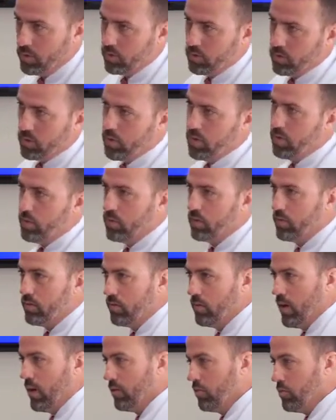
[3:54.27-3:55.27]
So he just
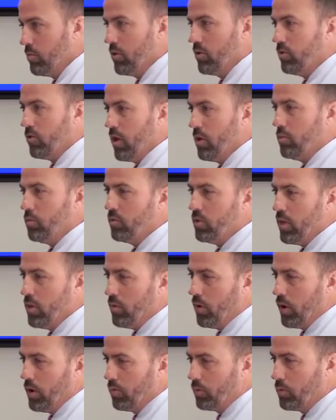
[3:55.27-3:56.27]
had somebody scope his knee
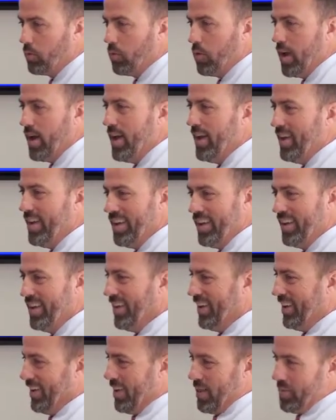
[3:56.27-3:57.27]
while he was awake.
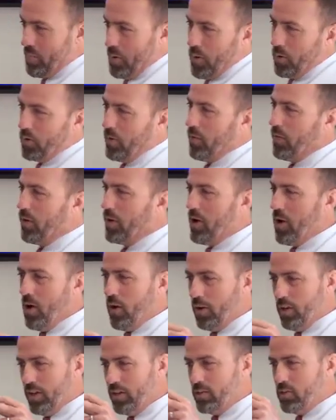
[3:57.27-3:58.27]
They poked on the
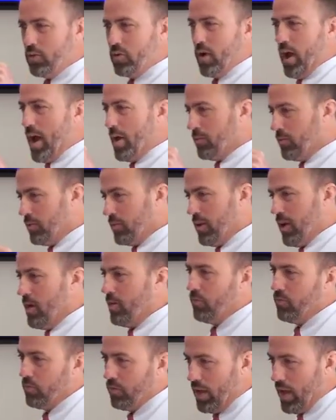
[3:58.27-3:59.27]
cartilage, grabbed
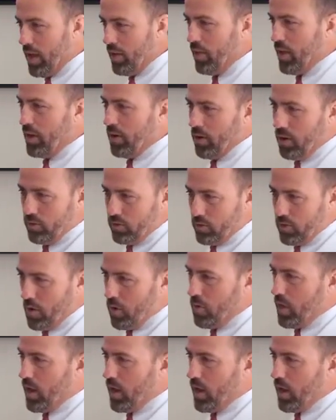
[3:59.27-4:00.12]
stuff. Yeah, that hurts. No,